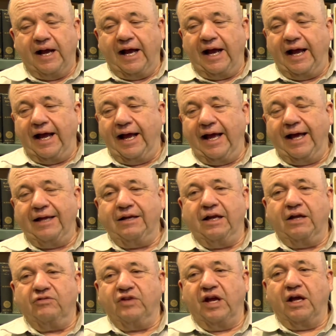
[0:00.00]
and
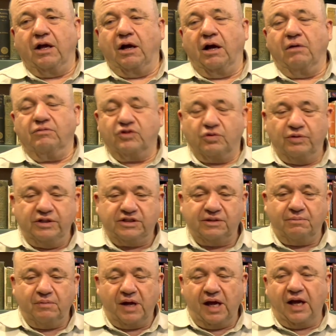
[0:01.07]
Theresa
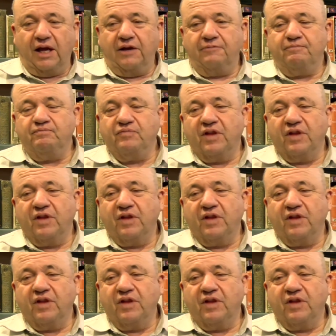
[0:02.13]
May